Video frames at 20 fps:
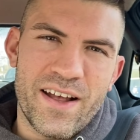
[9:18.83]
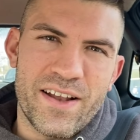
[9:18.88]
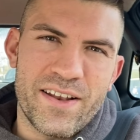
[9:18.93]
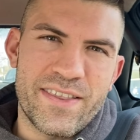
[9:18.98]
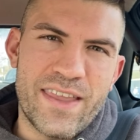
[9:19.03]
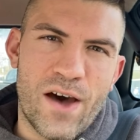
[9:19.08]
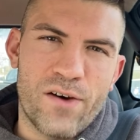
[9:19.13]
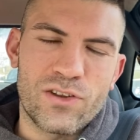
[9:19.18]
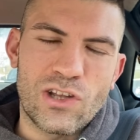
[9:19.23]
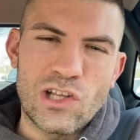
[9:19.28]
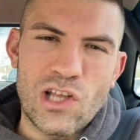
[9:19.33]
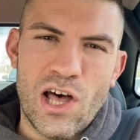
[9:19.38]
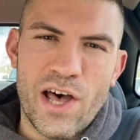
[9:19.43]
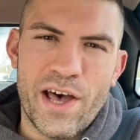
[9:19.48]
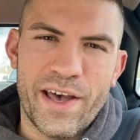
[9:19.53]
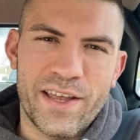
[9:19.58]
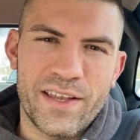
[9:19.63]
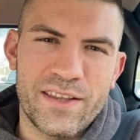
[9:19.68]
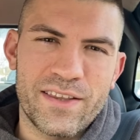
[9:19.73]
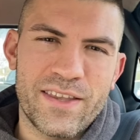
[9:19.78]
down the
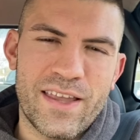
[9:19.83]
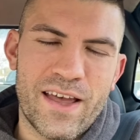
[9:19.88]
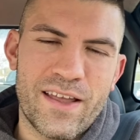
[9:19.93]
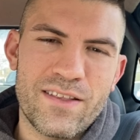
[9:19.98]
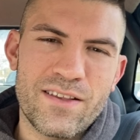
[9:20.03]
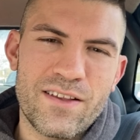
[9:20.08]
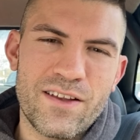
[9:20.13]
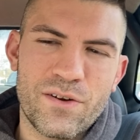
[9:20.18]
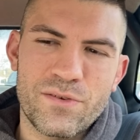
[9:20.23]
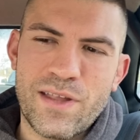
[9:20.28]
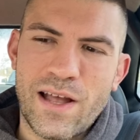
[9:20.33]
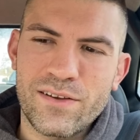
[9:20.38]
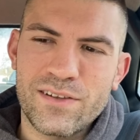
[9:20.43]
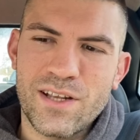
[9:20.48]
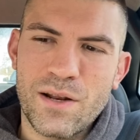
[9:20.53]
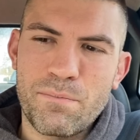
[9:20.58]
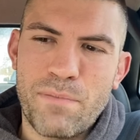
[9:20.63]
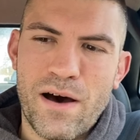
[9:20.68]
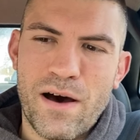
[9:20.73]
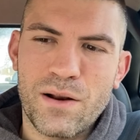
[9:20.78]
line, down to
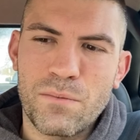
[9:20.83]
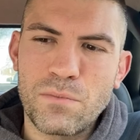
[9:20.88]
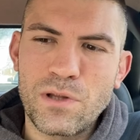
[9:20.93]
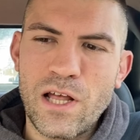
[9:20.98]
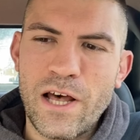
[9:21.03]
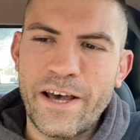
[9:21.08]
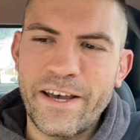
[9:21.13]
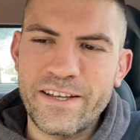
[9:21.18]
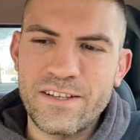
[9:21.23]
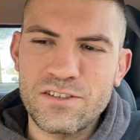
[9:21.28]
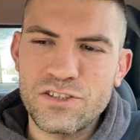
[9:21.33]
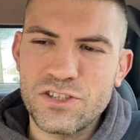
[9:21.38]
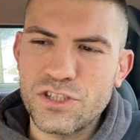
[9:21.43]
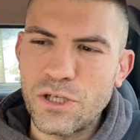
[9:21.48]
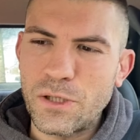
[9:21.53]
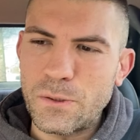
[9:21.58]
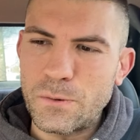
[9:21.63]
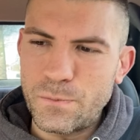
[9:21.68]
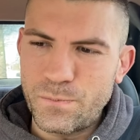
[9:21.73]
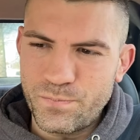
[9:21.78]
the bottom line.
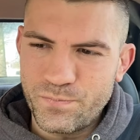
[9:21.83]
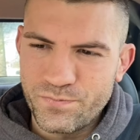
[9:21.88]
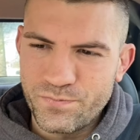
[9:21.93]
So,